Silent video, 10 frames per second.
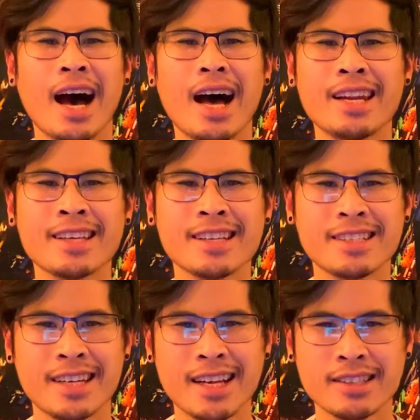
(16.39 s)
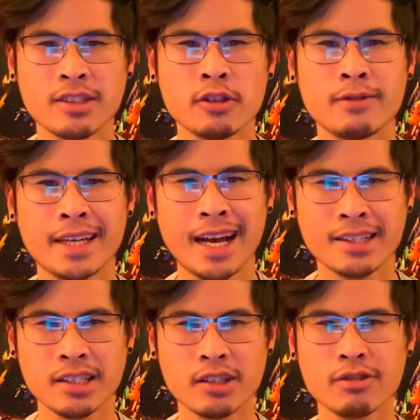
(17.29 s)
I didn't get a chance to do a
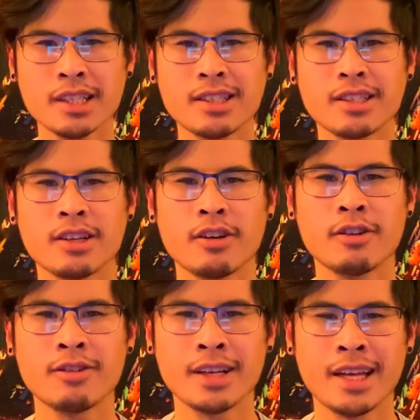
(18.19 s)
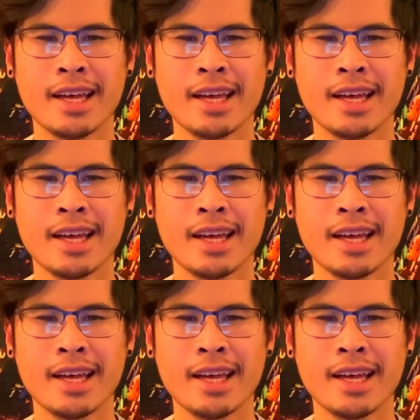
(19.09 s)
reaction to it, so